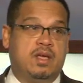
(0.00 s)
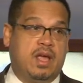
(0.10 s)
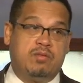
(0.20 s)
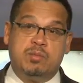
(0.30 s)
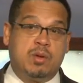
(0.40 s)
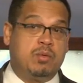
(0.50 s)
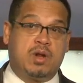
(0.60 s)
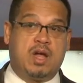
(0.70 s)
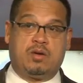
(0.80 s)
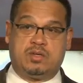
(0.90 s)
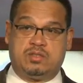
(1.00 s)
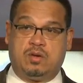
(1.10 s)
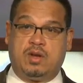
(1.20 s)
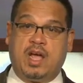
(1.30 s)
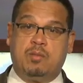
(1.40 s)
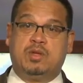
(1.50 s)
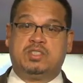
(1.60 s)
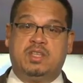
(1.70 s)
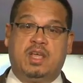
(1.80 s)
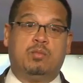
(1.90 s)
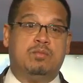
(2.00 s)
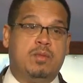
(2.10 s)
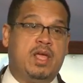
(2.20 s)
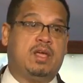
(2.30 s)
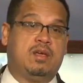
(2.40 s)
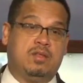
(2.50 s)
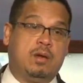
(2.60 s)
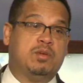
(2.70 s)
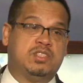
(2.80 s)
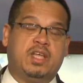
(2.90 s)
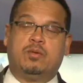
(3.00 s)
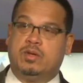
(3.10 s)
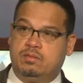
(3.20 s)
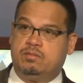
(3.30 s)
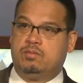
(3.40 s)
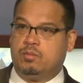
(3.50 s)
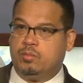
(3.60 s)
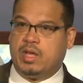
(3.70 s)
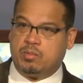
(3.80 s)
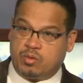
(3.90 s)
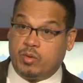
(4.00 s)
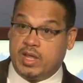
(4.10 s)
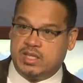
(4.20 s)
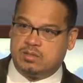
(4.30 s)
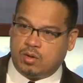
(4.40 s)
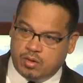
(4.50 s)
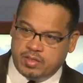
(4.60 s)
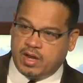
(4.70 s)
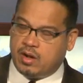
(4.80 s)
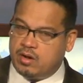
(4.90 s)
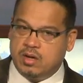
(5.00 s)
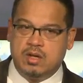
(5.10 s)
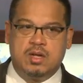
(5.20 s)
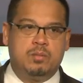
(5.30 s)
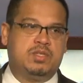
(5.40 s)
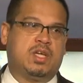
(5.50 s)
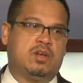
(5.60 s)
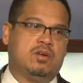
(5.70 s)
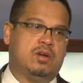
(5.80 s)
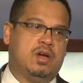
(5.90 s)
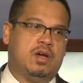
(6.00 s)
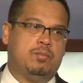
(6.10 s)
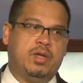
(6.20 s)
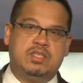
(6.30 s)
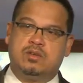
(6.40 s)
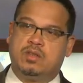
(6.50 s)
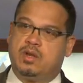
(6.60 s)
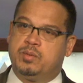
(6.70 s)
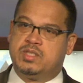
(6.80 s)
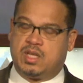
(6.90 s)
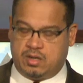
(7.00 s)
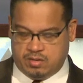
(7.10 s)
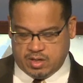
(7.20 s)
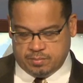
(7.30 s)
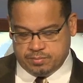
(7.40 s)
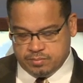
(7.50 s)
every member of Congress on how much they would make, how much they could be able to raise on their particular, based on their particular